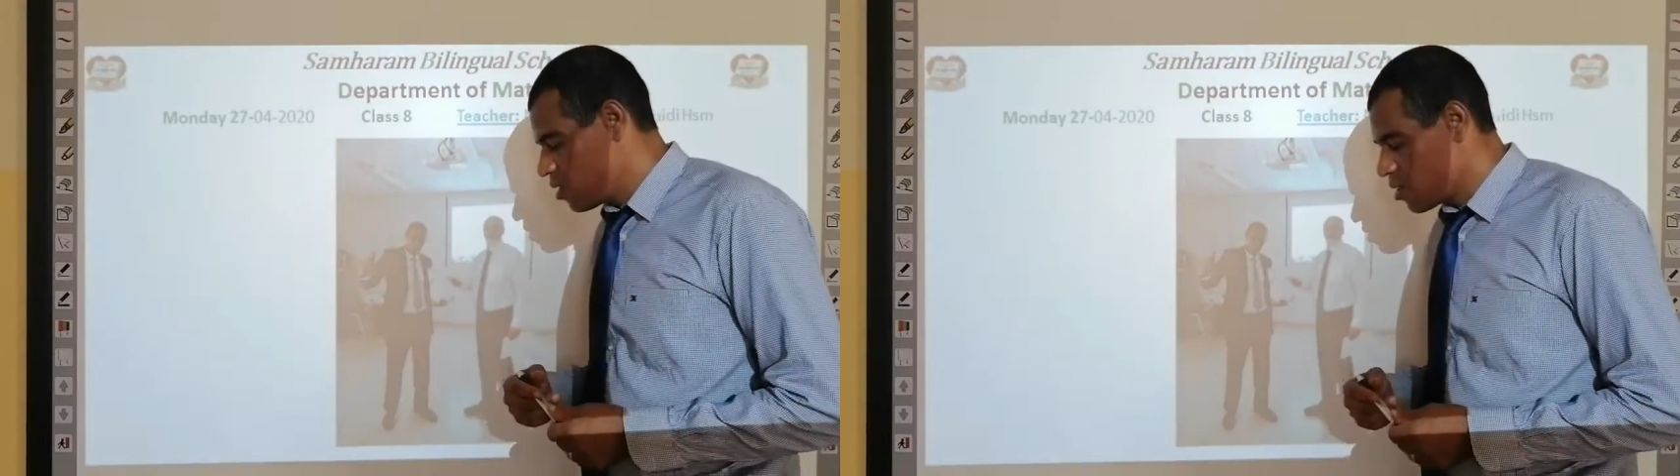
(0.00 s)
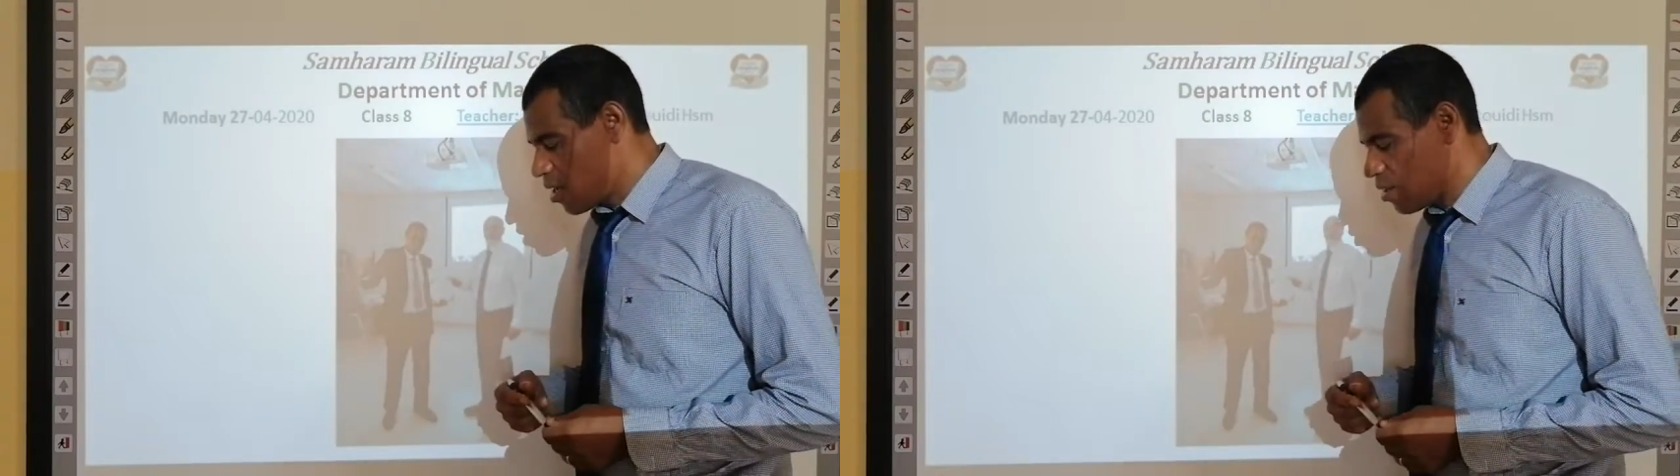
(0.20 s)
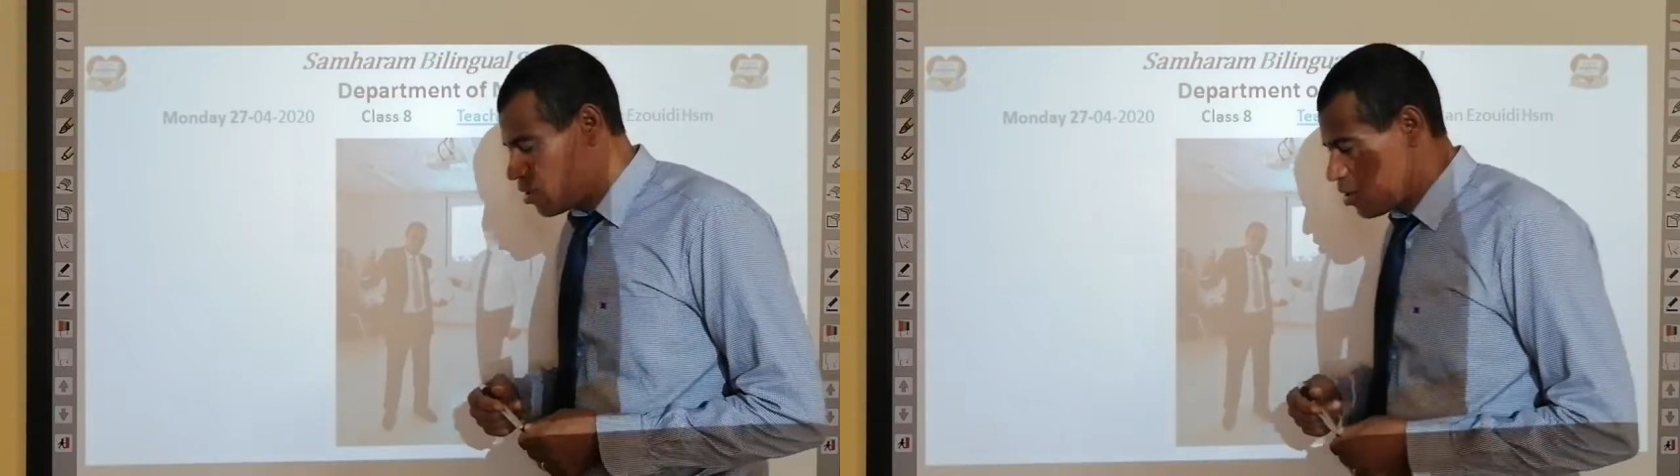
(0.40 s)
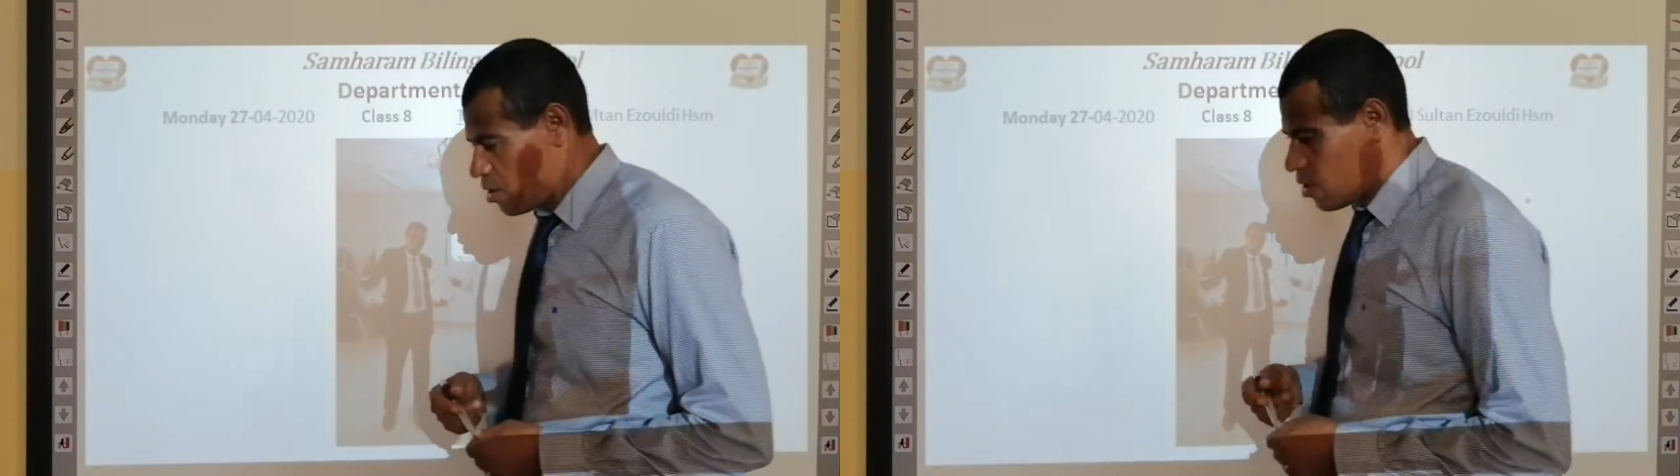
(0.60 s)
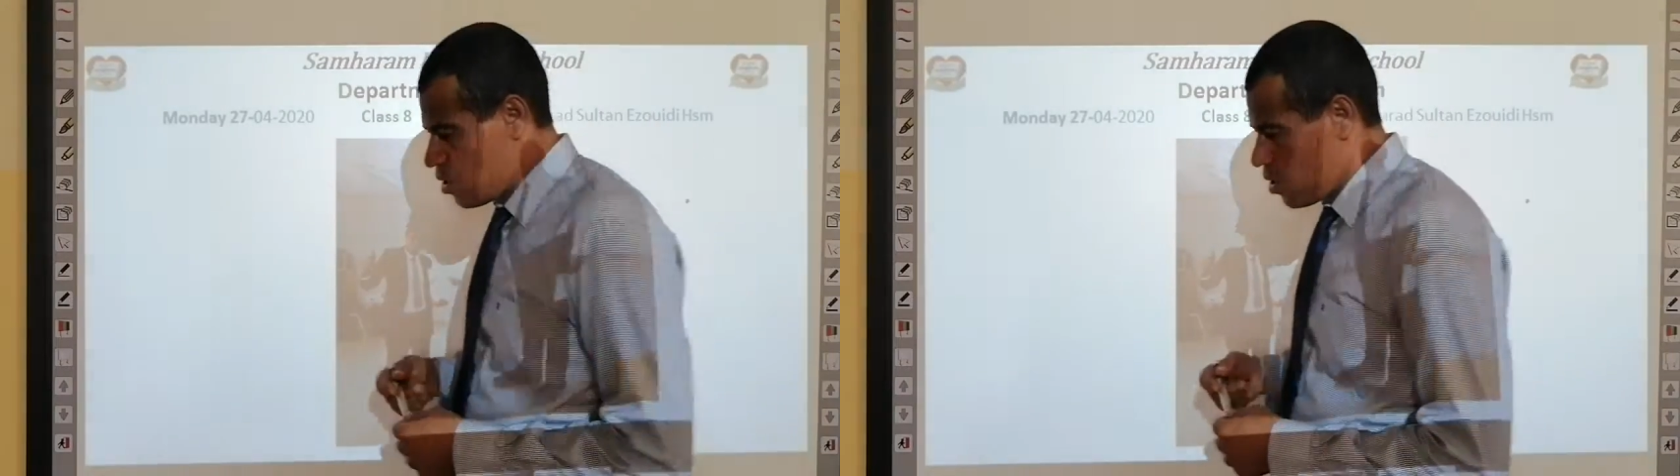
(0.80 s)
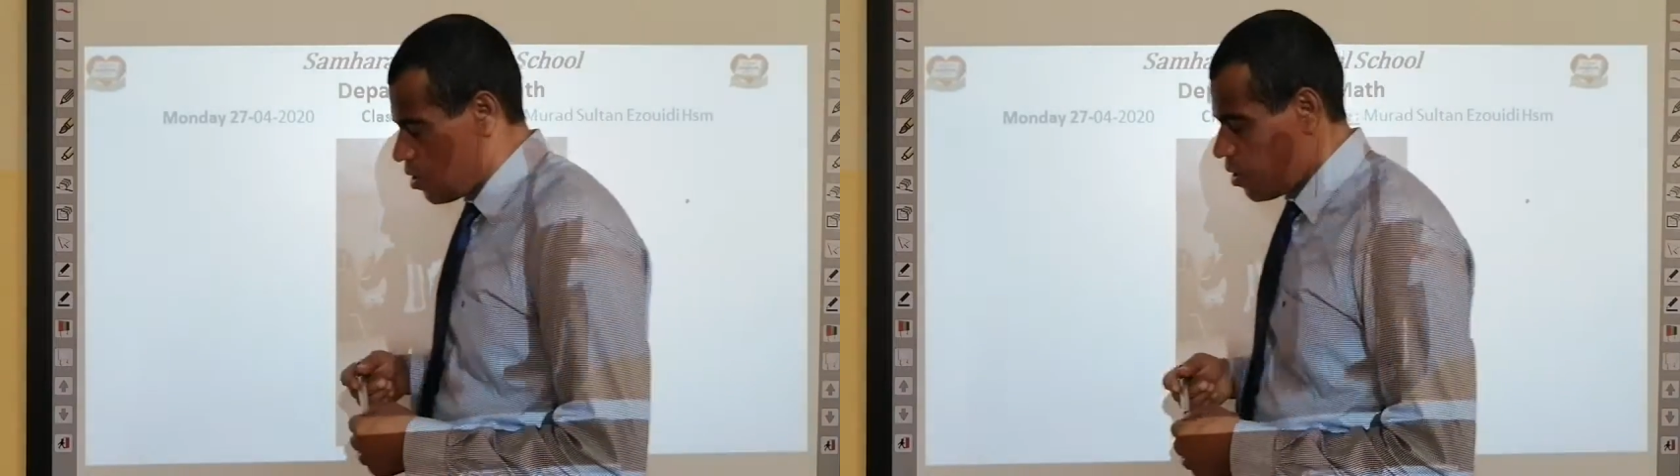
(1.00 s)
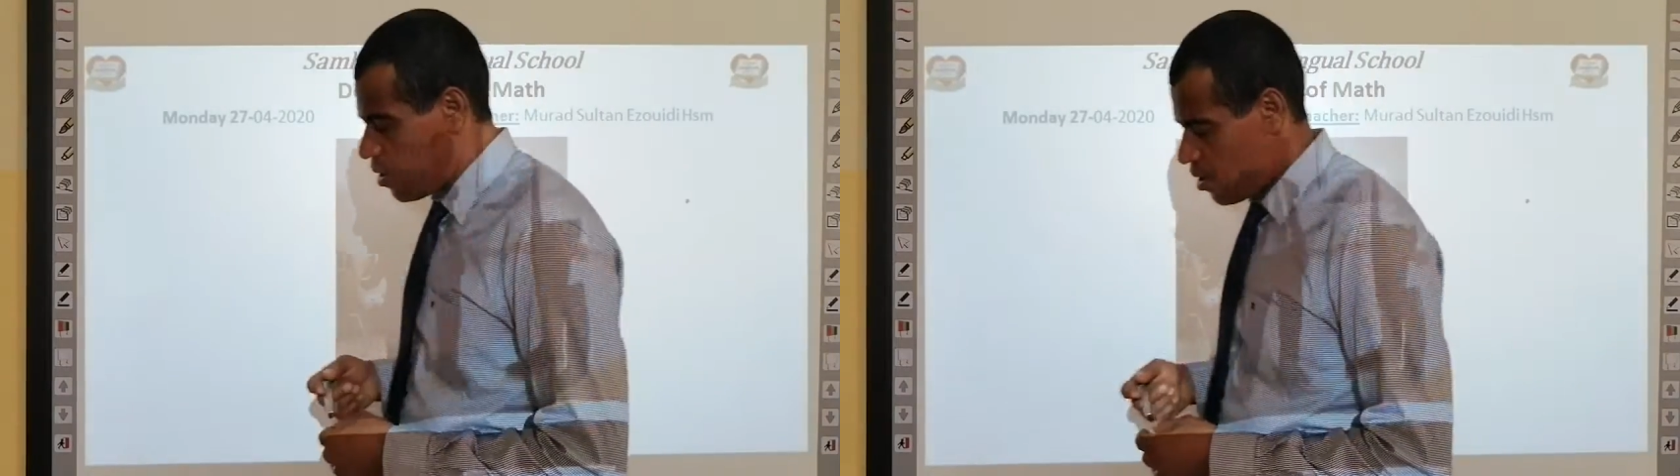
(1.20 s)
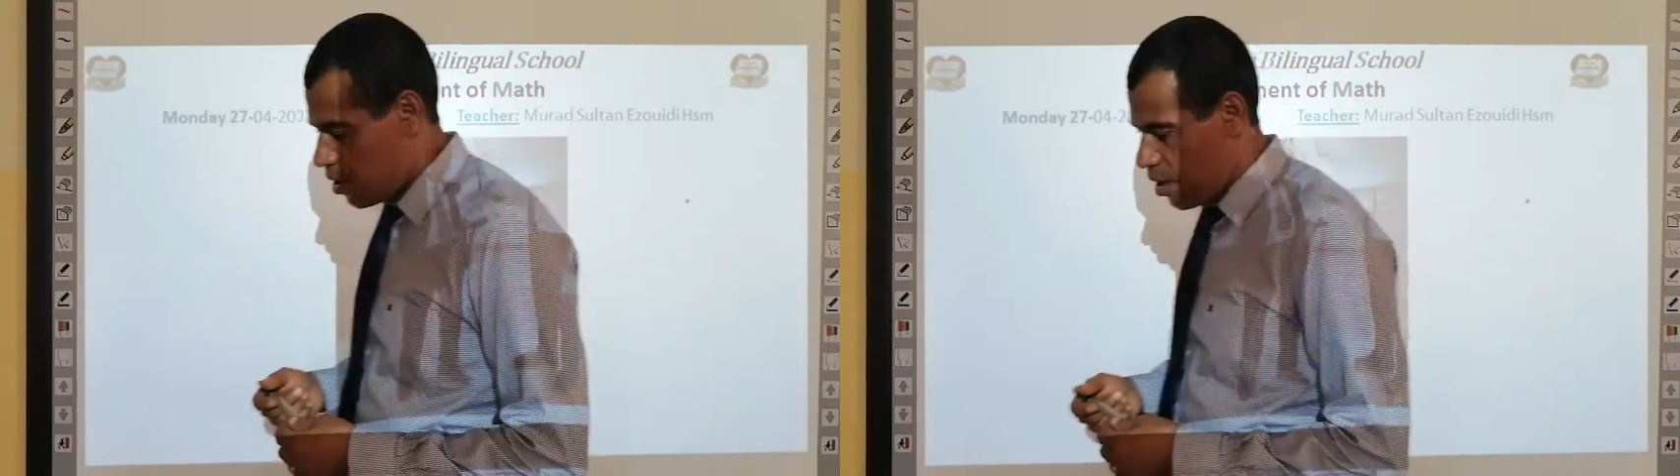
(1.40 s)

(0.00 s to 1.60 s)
start, let's